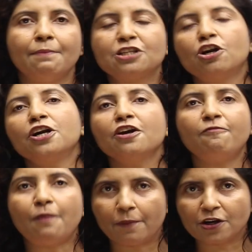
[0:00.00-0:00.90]
majority of
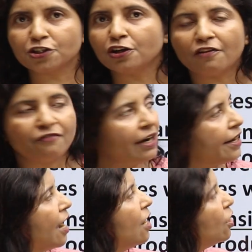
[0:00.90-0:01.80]
population of
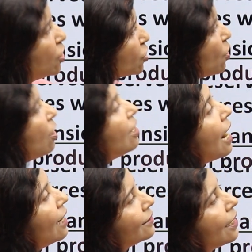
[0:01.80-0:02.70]
India. So
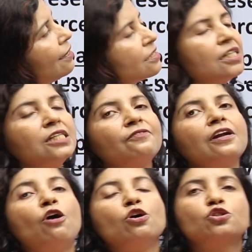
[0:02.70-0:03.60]
large scale industries were
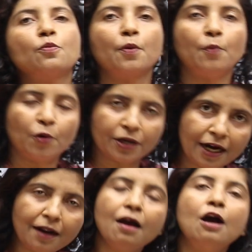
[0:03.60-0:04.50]
also
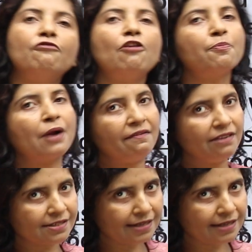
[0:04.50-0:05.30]
promoted for private